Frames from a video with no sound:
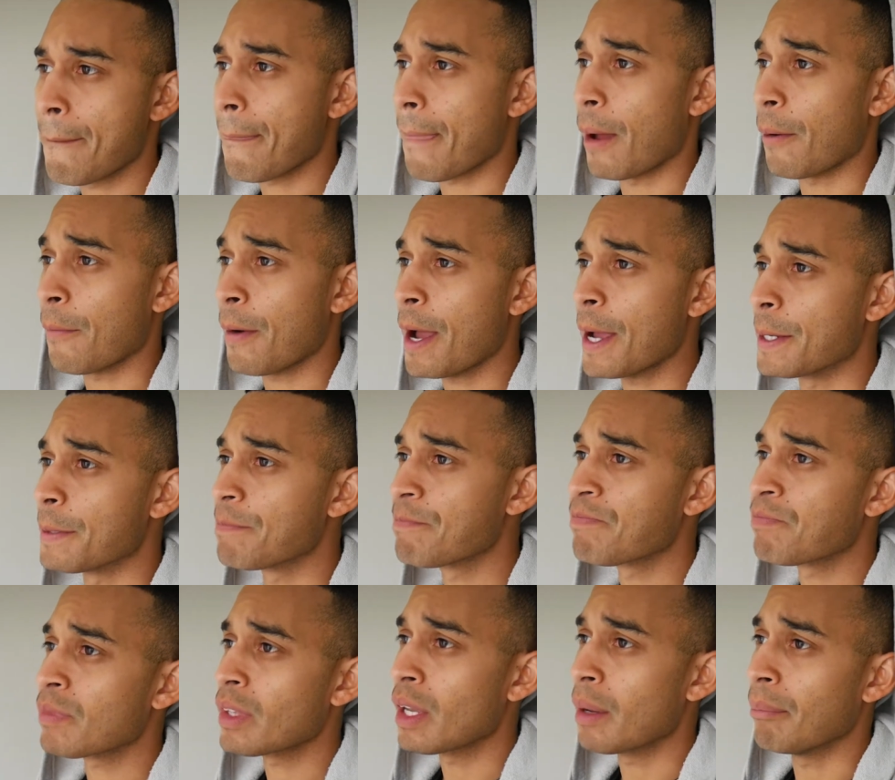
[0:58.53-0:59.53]
All right.
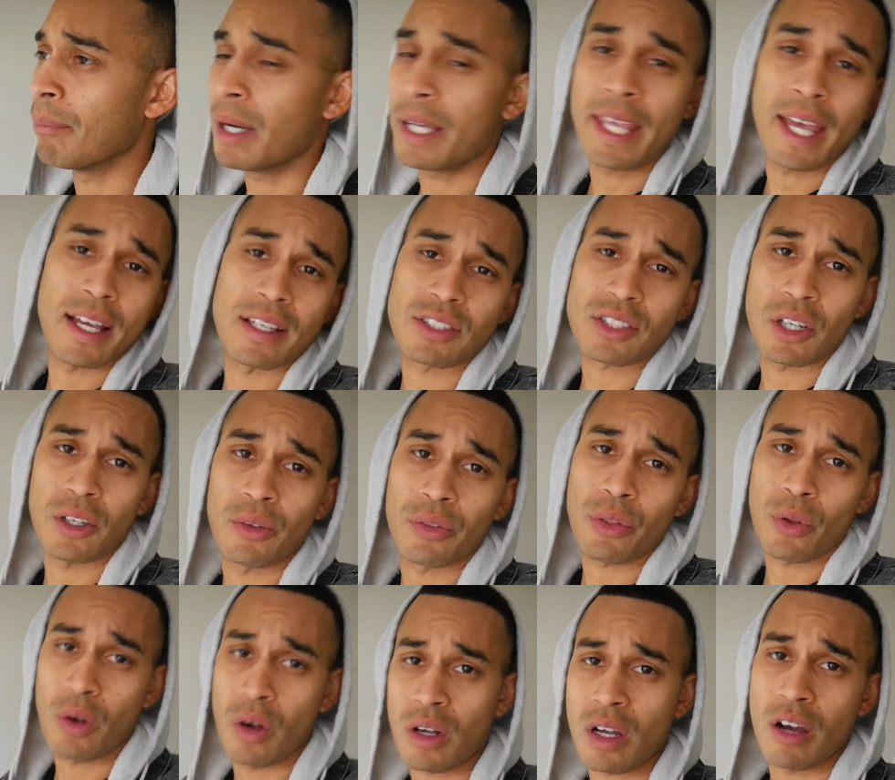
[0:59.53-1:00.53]
But yeah, so
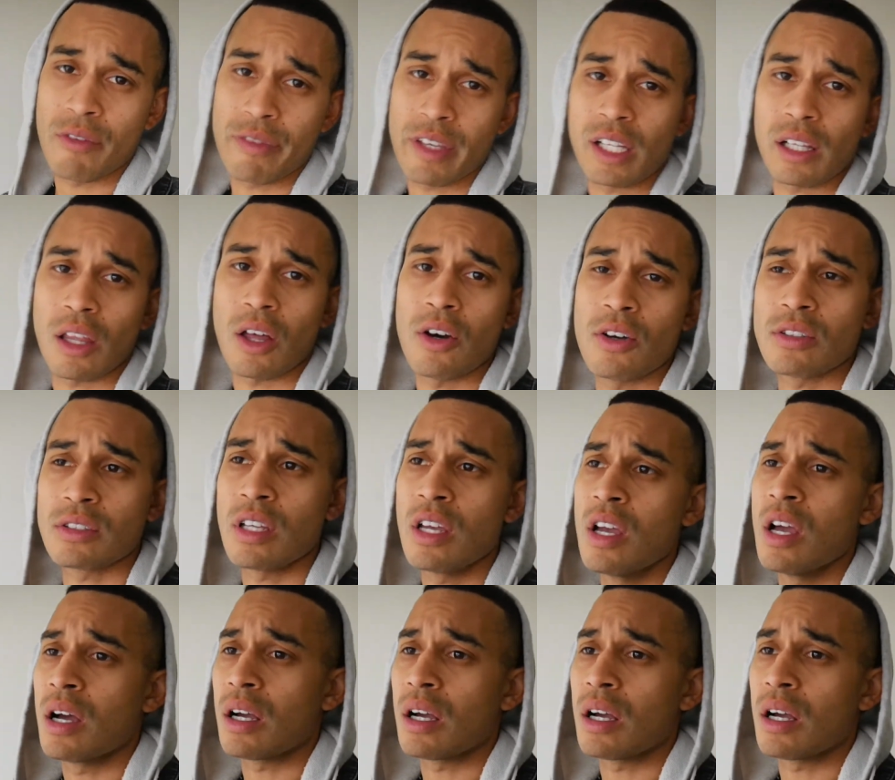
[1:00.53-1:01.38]
throw on comfy clothes,